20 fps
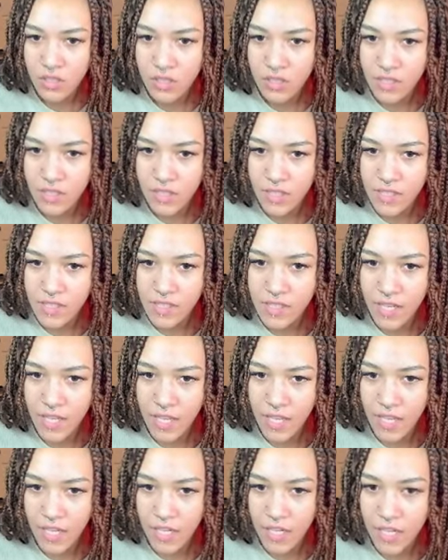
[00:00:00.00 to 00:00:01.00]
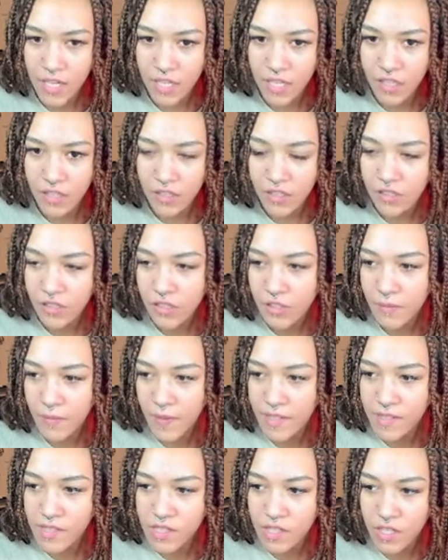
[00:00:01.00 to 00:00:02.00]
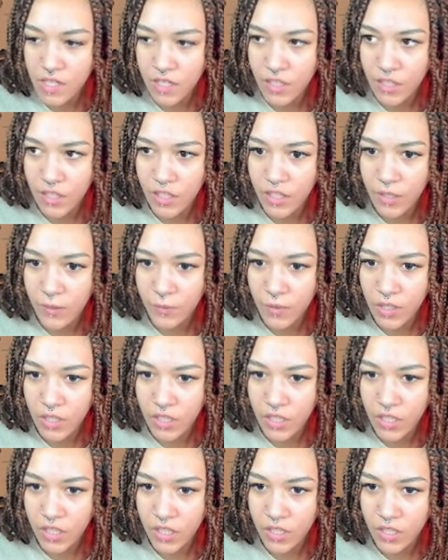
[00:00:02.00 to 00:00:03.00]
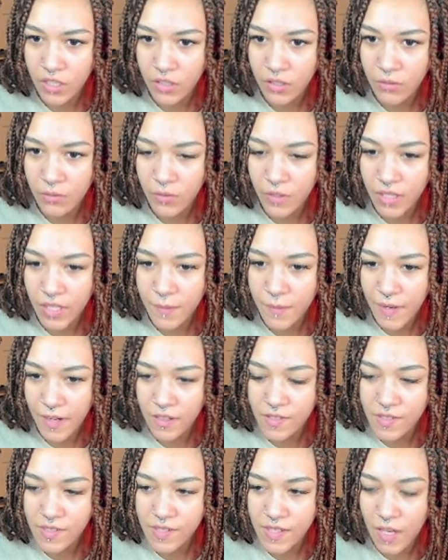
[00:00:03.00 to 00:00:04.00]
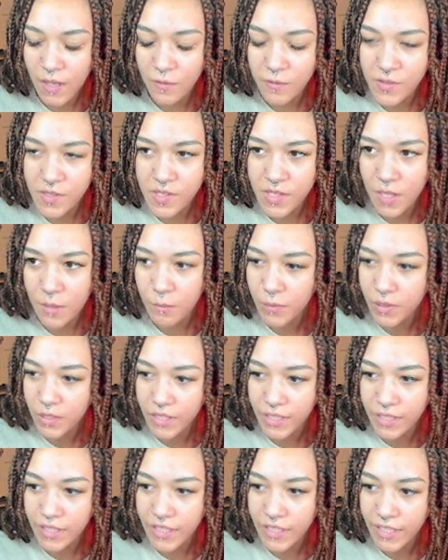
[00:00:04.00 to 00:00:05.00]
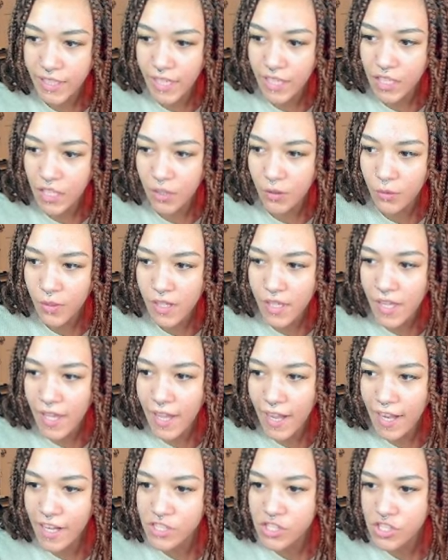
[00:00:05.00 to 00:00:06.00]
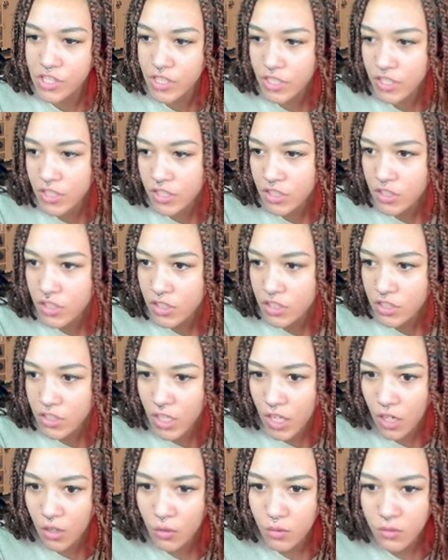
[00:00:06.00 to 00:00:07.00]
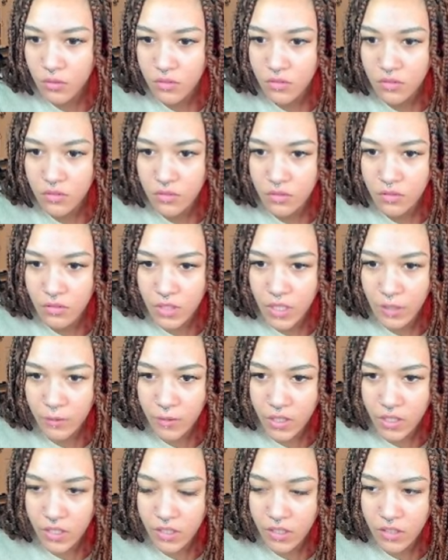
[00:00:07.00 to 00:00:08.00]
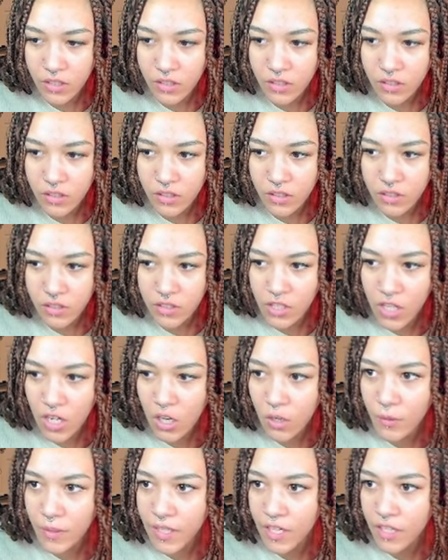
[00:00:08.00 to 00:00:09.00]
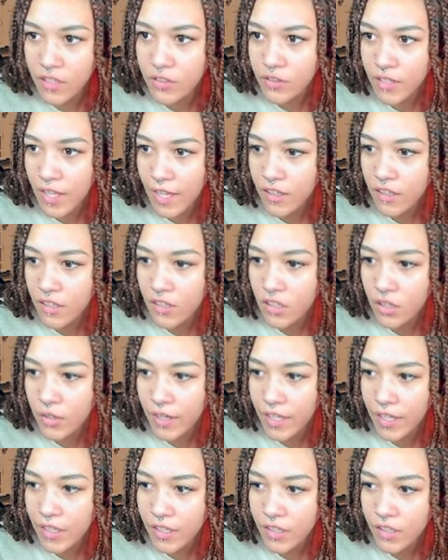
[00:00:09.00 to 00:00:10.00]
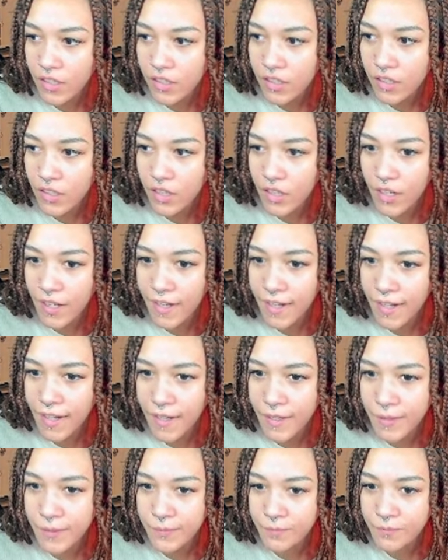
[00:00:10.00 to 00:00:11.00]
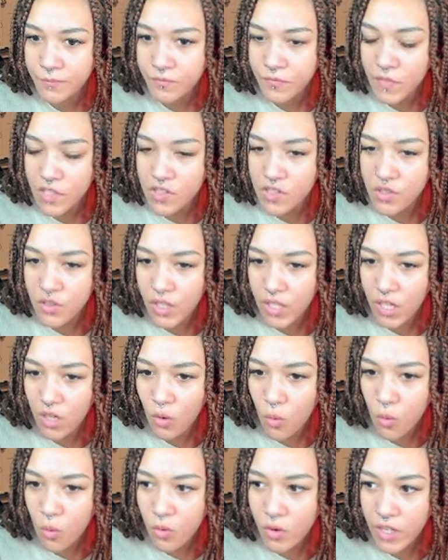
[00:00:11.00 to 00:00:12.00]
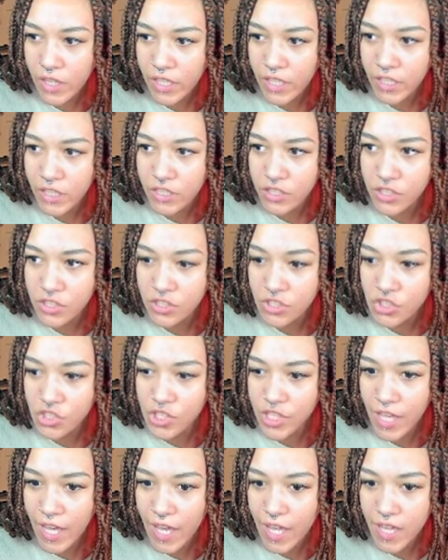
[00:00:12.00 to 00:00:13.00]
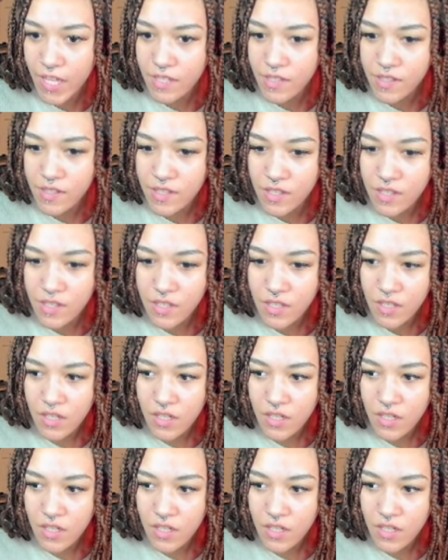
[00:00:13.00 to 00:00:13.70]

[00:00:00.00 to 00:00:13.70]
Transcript: The tanning bits here, and we're gonna make ourselves completely yellow. Actually, no. Can we? No, we can't do that. Okay. Let's do like an orange. Yes.